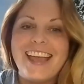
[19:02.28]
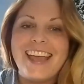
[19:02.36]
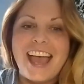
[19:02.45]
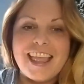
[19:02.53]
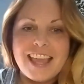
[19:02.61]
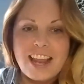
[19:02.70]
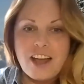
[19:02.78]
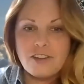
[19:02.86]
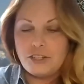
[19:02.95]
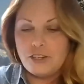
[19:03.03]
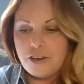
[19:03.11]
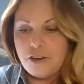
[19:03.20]
And then I'll
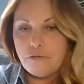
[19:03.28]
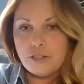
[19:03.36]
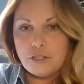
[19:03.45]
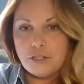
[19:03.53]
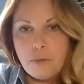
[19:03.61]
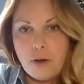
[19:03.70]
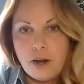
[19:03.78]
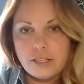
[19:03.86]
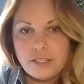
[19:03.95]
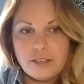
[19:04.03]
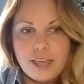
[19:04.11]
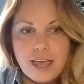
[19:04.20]
turn it over to Bart
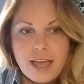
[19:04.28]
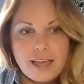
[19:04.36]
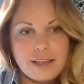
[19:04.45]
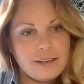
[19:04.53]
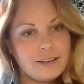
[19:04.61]
so that.